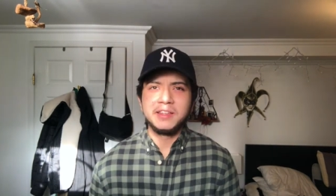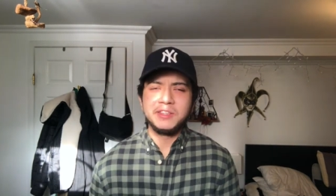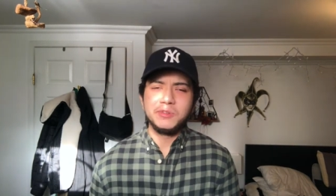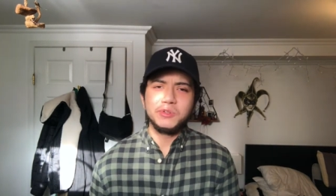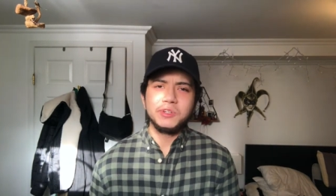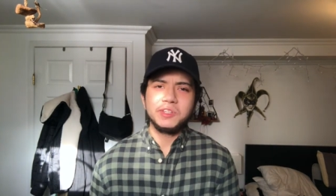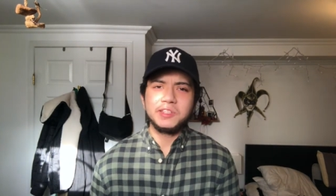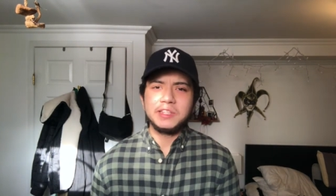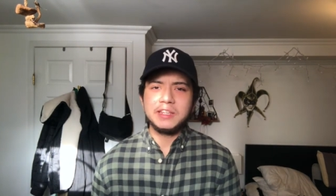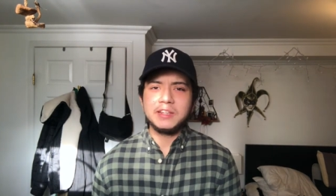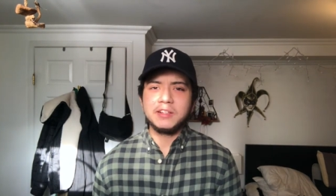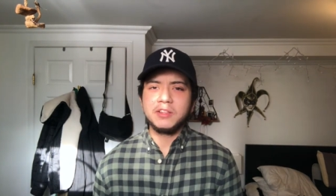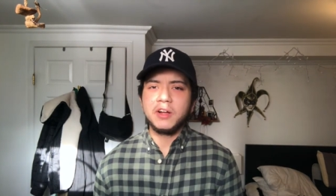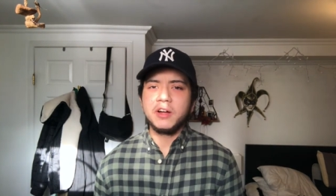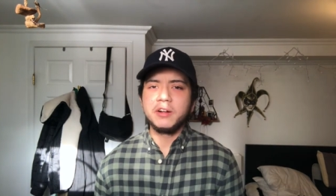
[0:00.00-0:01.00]
You just see
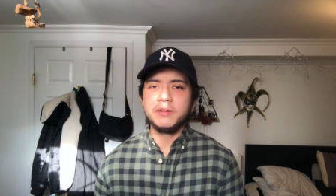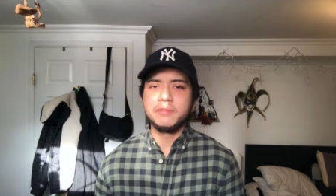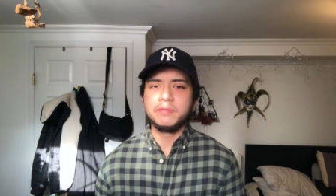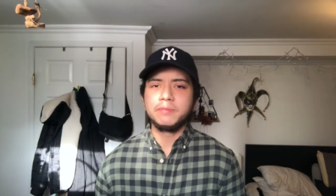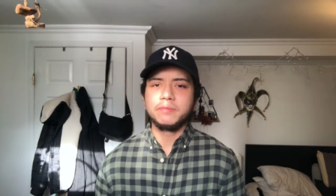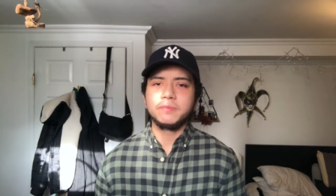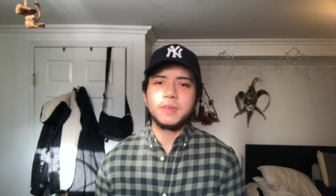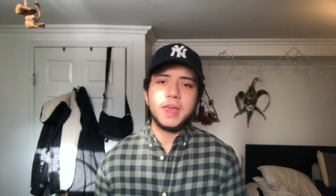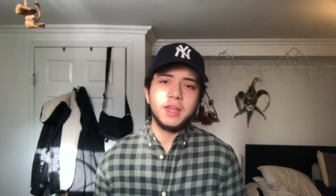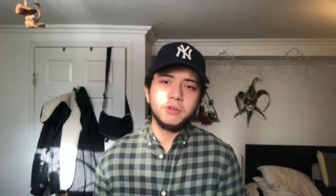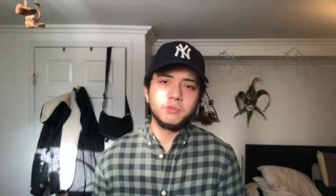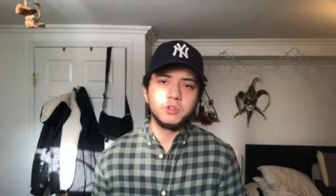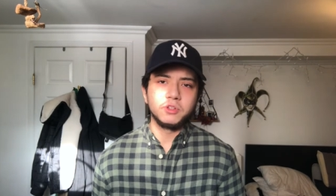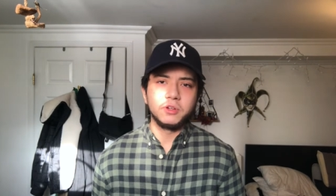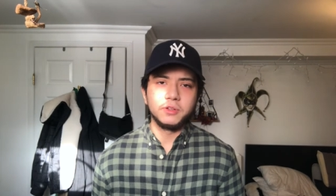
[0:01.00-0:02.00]
a lot of end
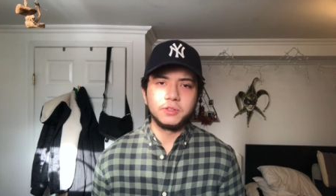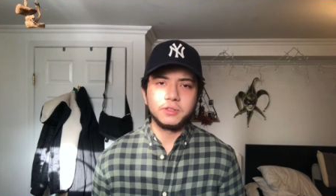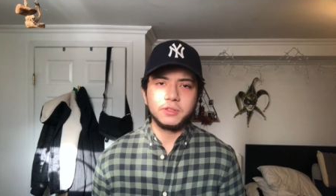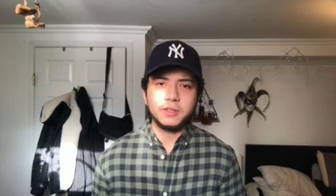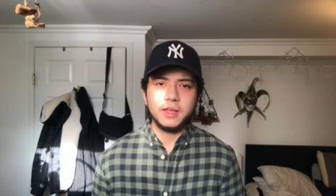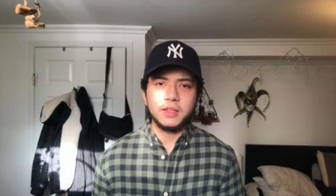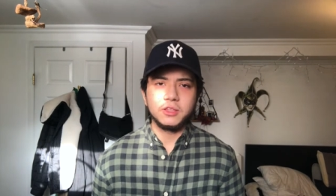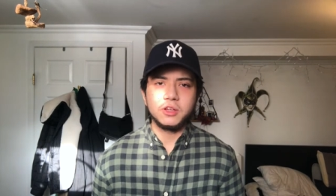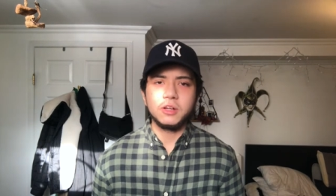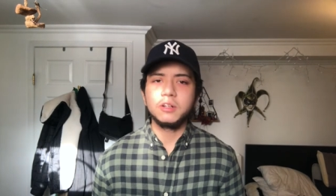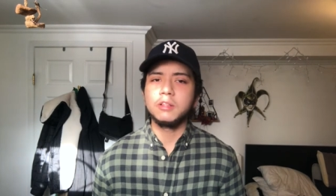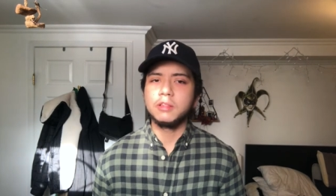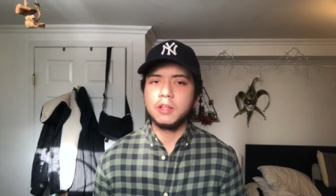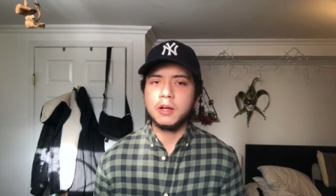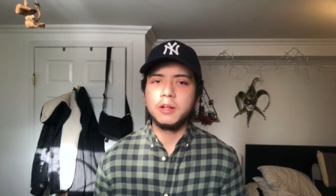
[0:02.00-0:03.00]
results and not a
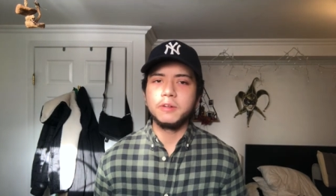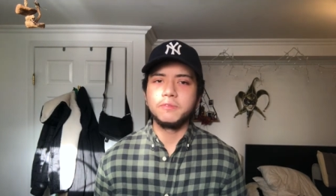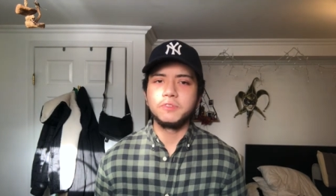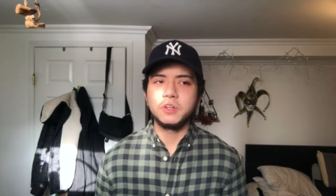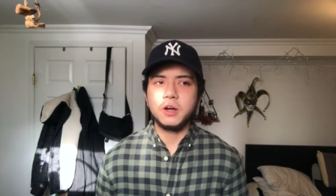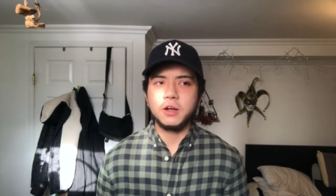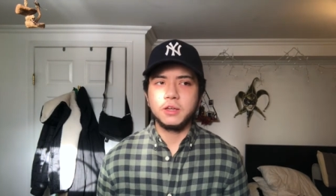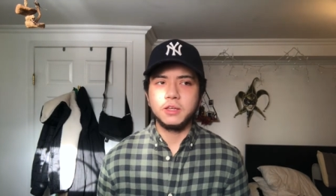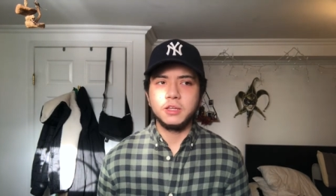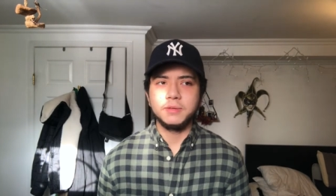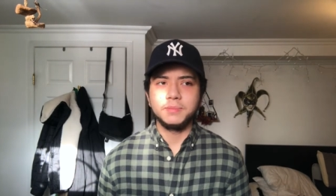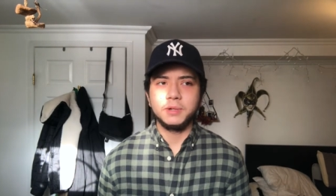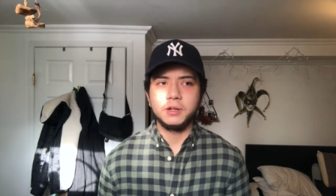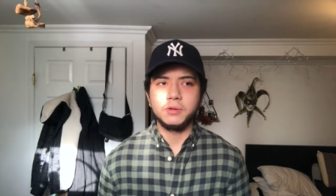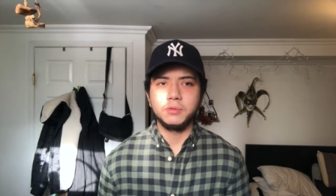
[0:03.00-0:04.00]
lot of talking
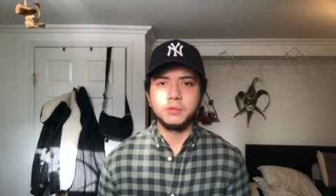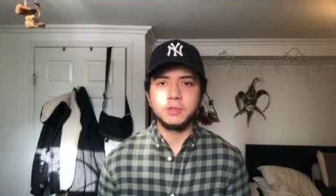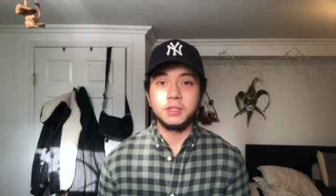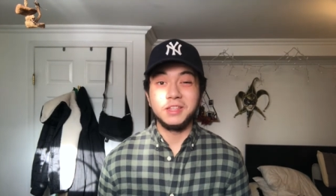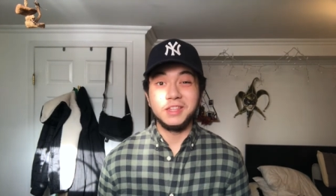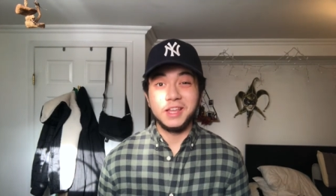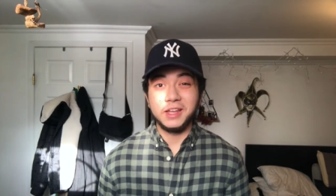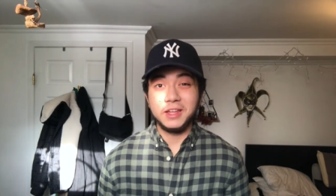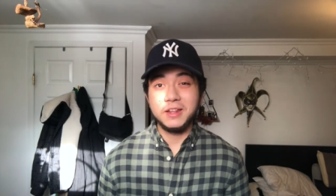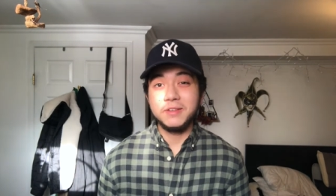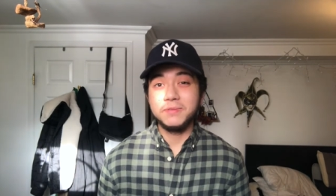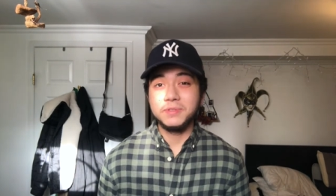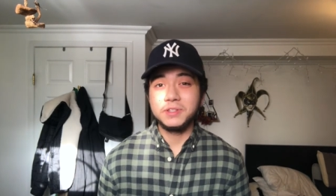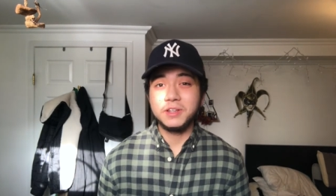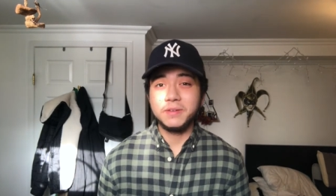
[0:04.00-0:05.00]
about the
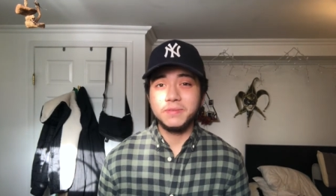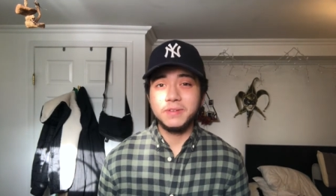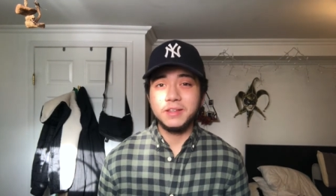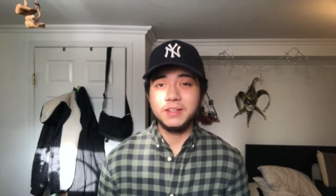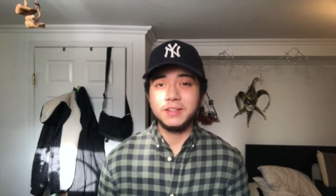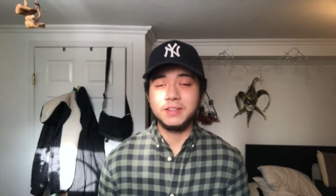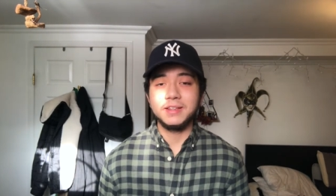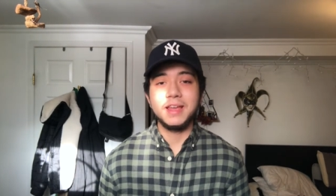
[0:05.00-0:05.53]
negatives of it.